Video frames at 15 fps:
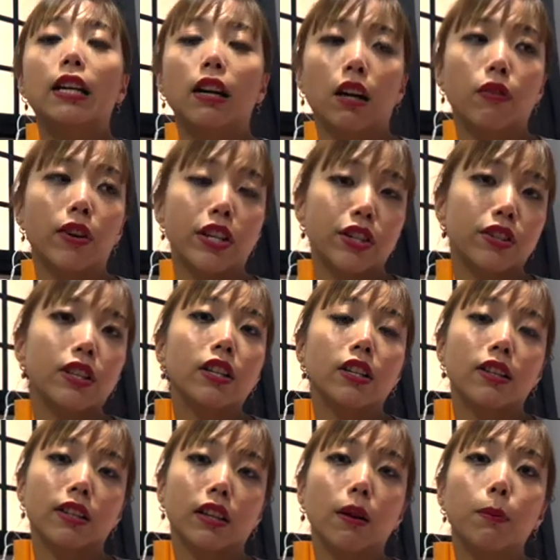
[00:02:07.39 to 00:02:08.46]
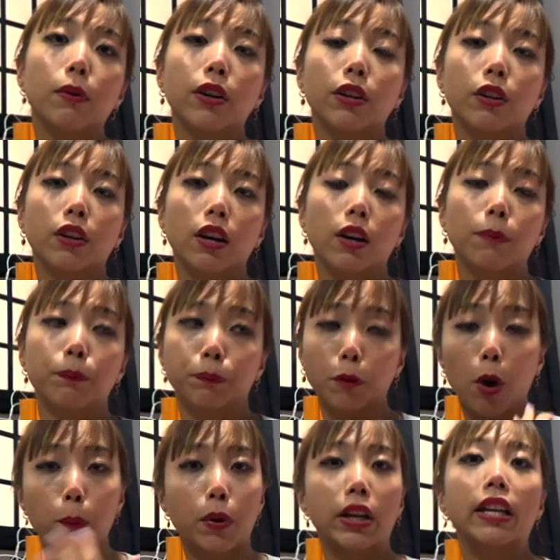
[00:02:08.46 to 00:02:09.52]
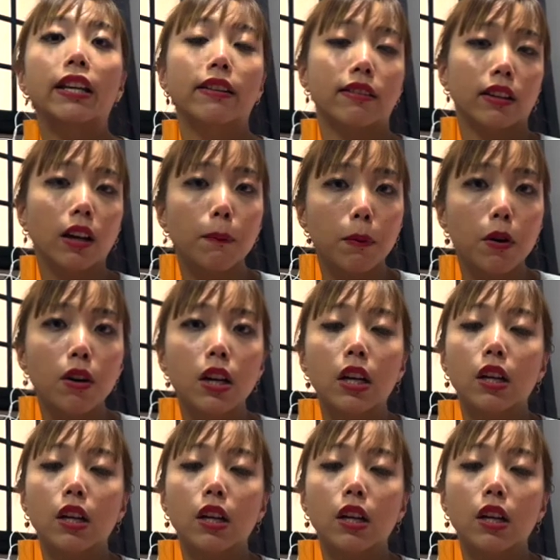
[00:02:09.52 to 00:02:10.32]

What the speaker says: registered in Singapore and operating in Singapore.